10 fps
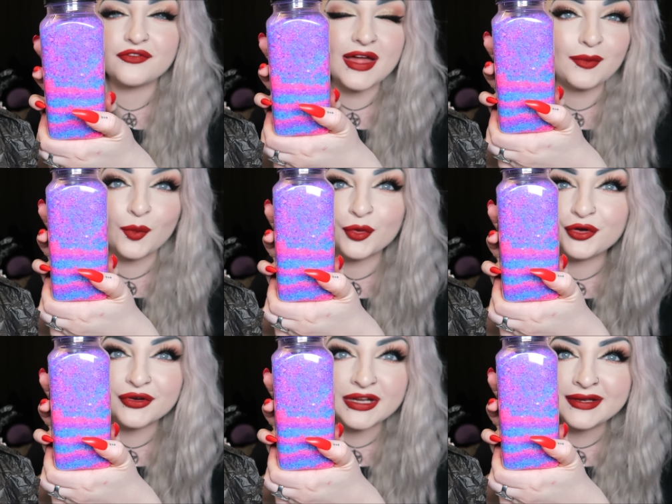for anyone
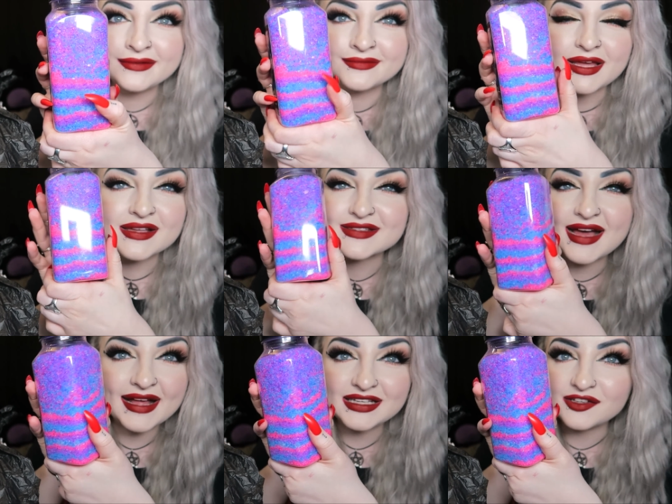wondering it's
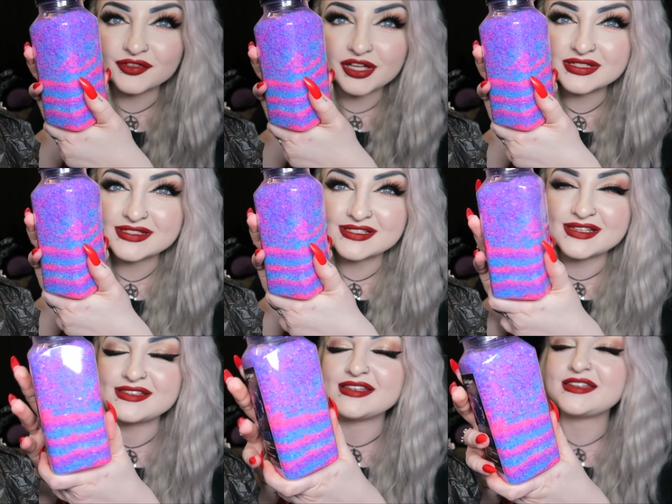candy floss
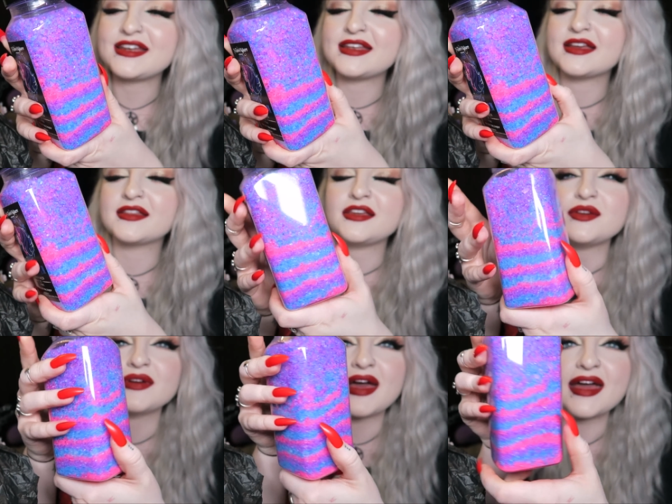scented in
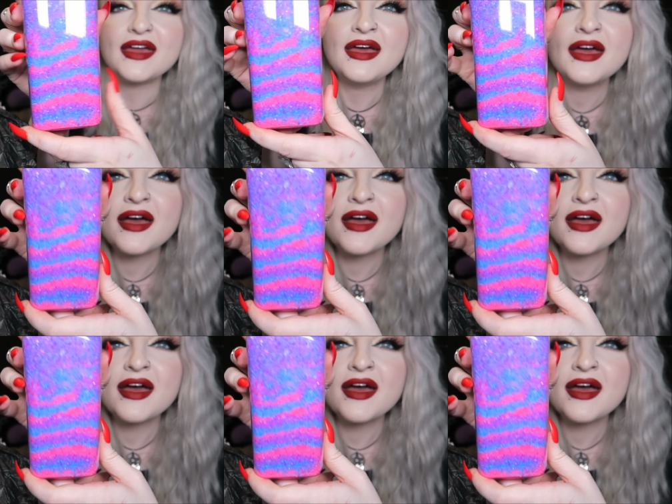the UK.